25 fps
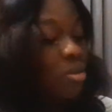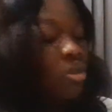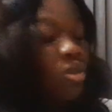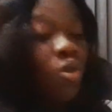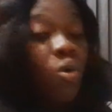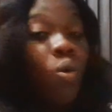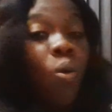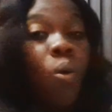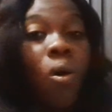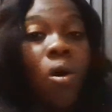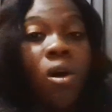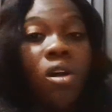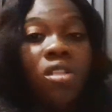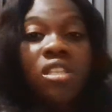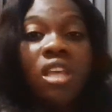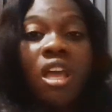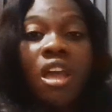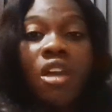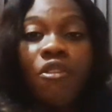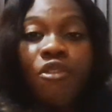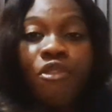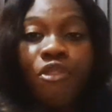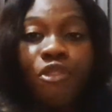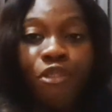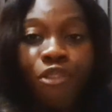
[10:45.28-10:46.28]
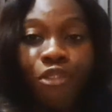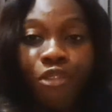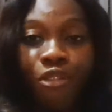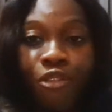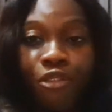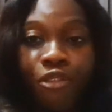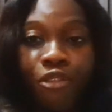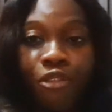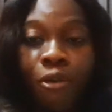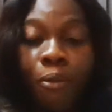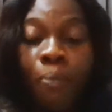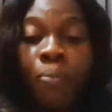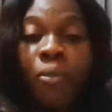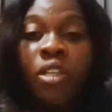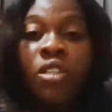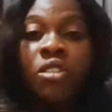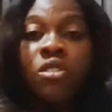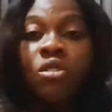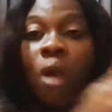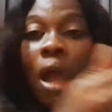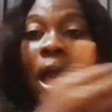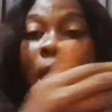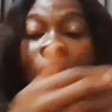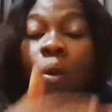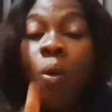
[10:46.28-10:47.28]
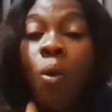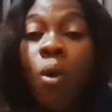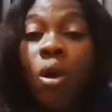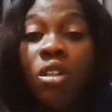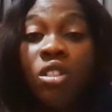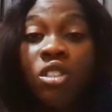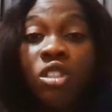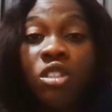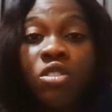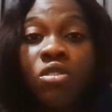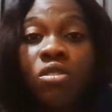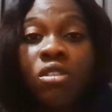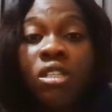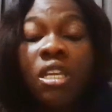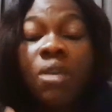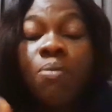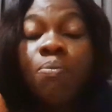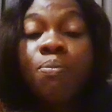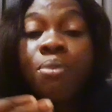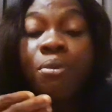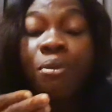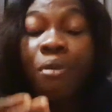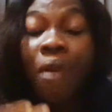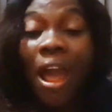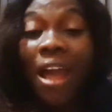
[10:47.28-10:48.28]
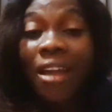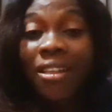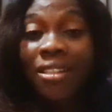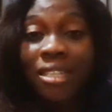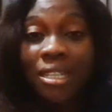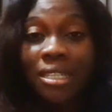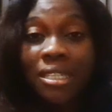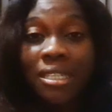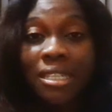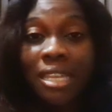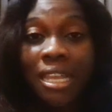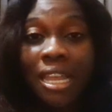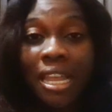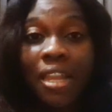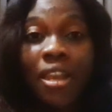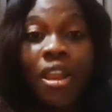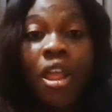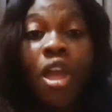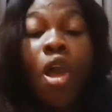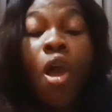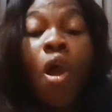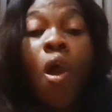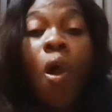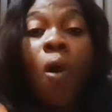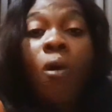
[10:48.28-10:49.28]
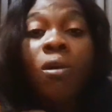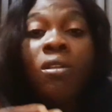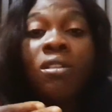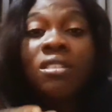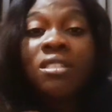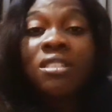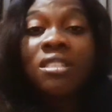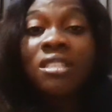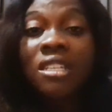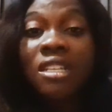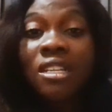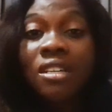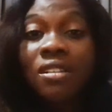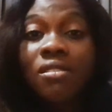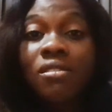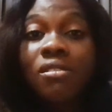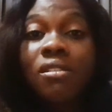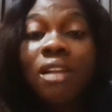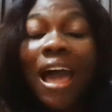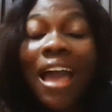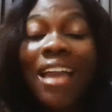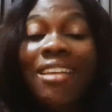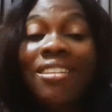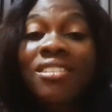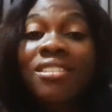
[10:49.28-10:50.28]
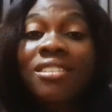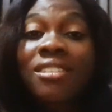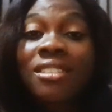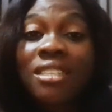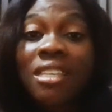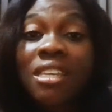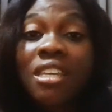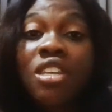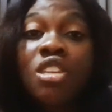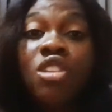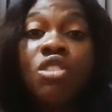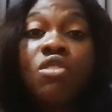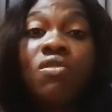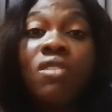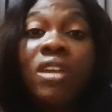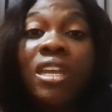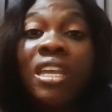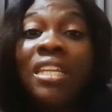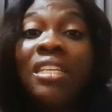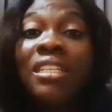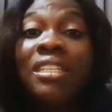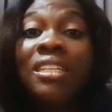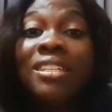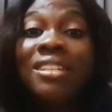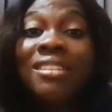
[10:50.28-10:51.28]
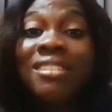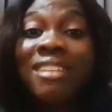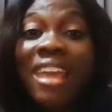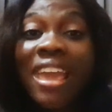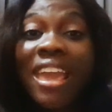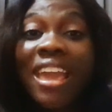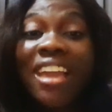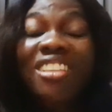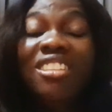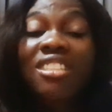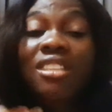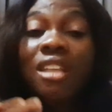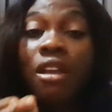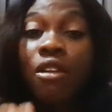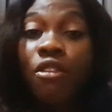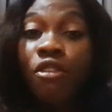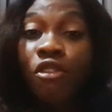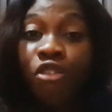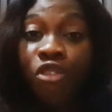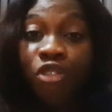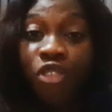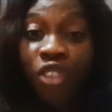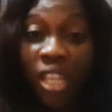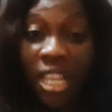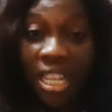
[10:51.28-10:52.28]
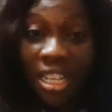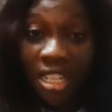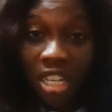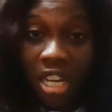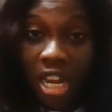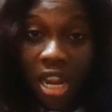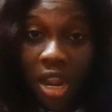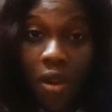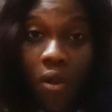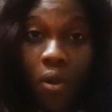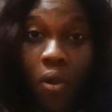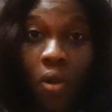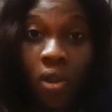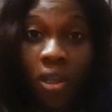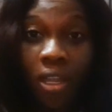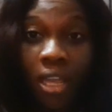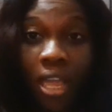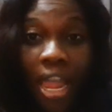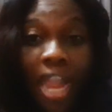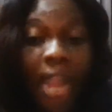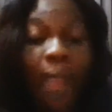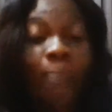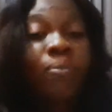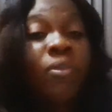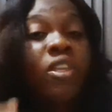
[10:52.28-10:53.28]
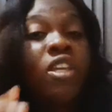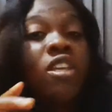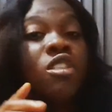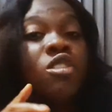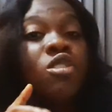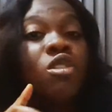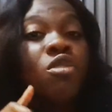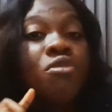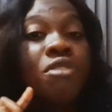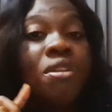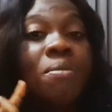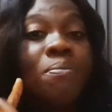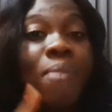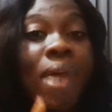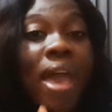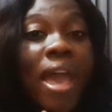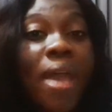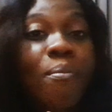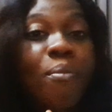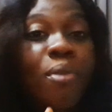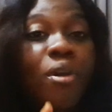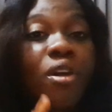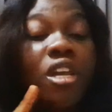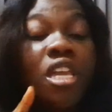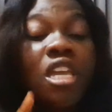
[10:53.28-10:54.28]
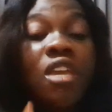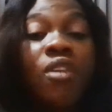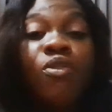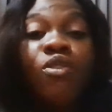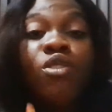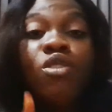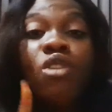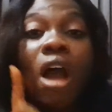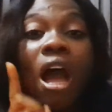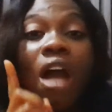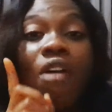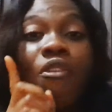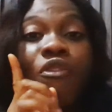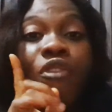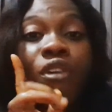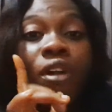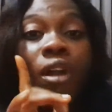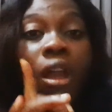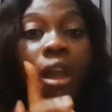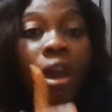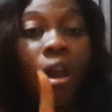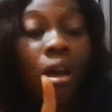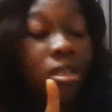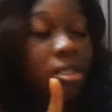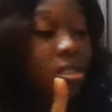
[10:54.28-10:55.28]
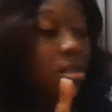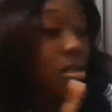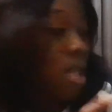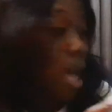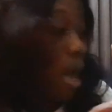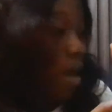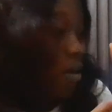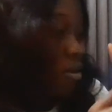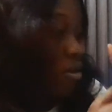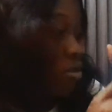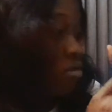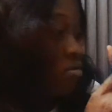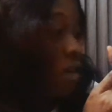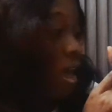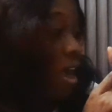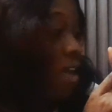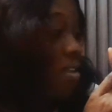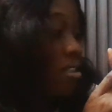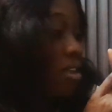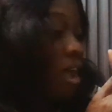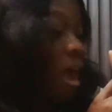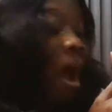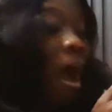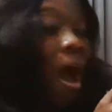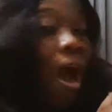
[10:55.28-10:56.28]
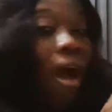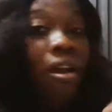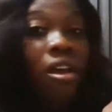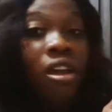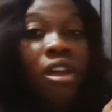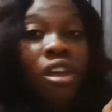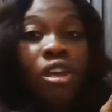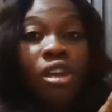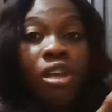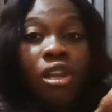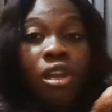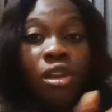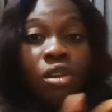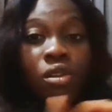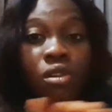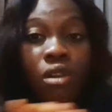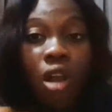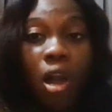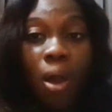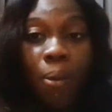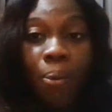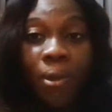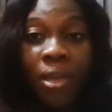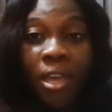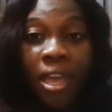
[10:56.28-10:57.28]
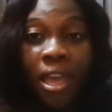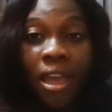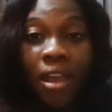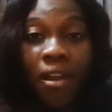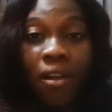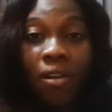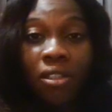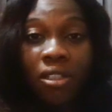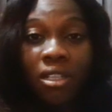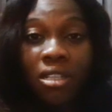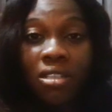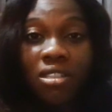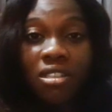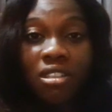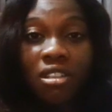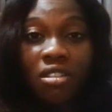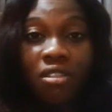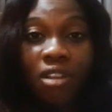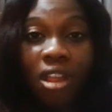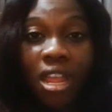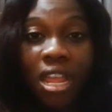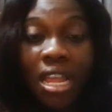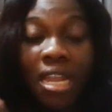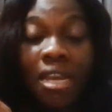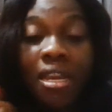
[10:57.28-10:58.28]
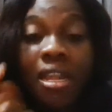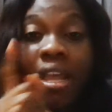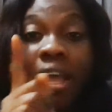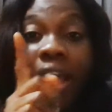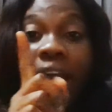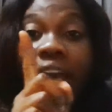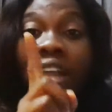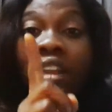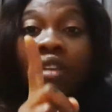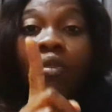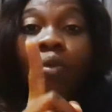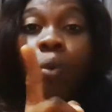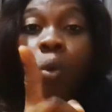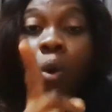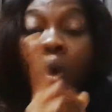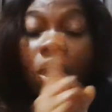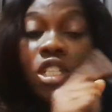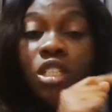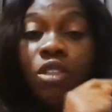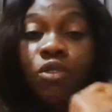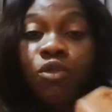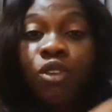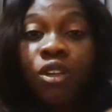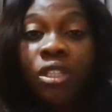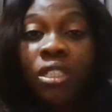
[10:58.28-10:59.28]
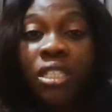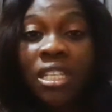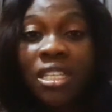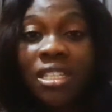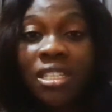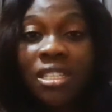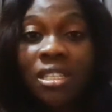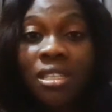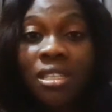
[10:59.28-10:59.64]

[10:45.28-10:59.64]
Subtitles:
to what? So I want you to keep practicing until I see you in the next video, okay? So remember, if you have forgotten how to write A, look up here on the screen and watch for this